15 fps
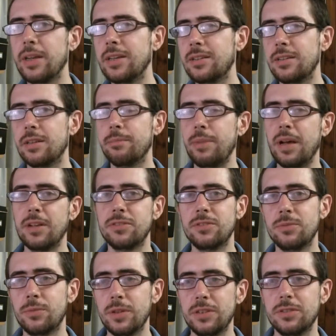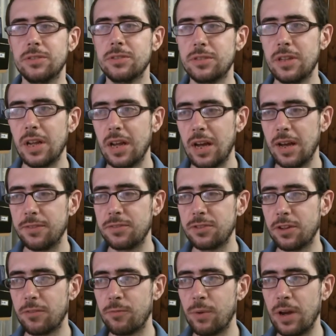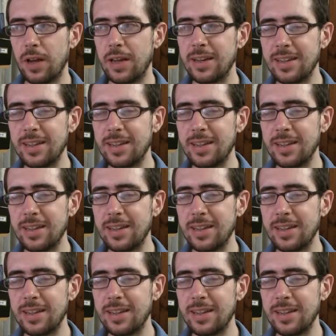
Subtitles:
into the bells and whistles of software,